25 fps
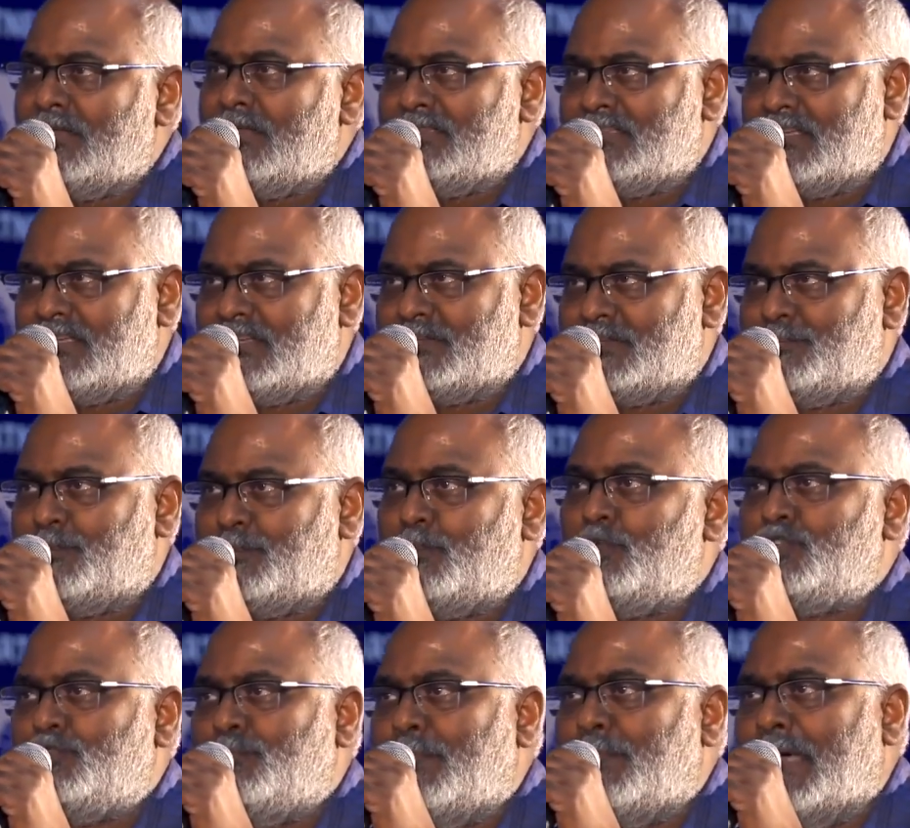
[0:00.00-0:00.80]
is a
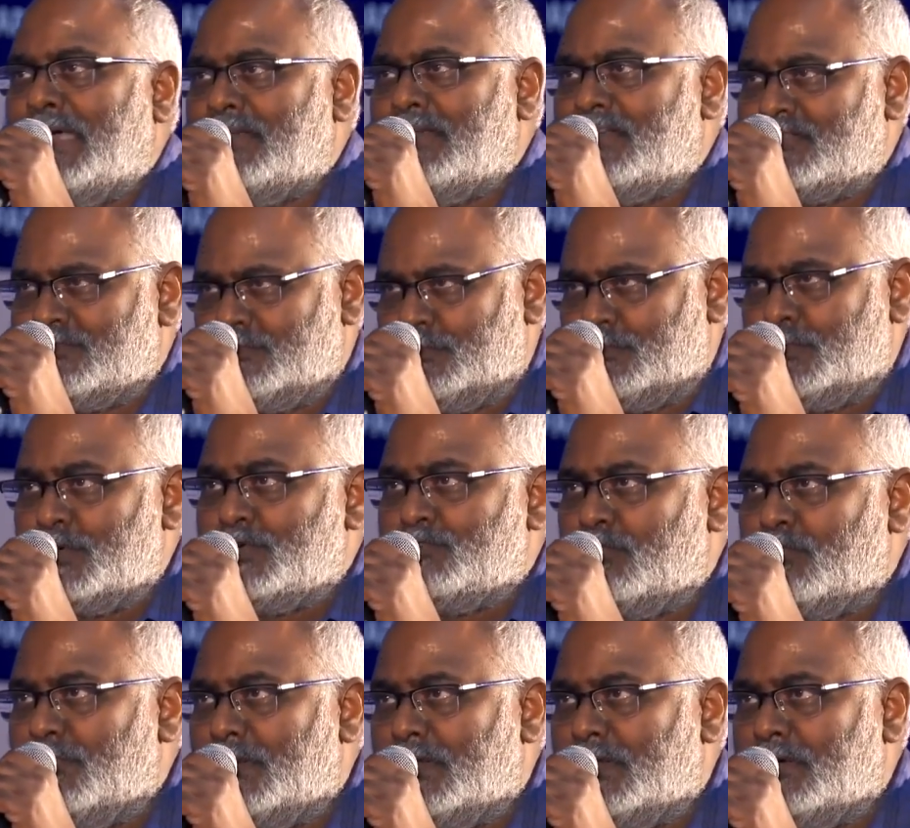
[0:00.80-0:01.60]
sportsman or
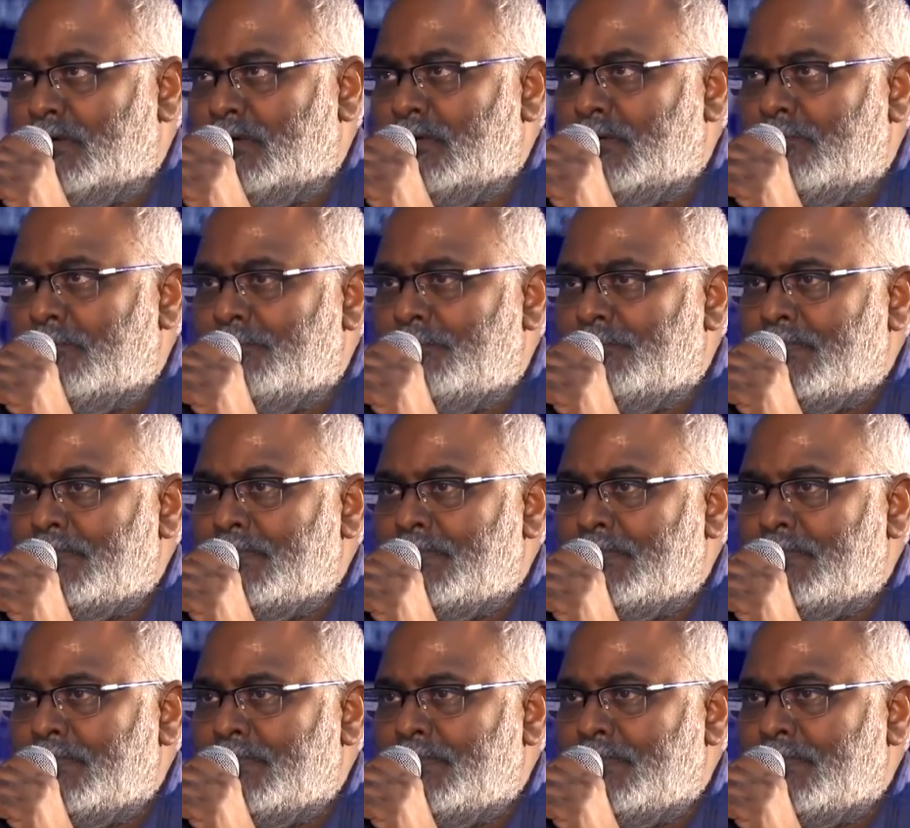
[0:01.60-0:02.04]
sportswoman,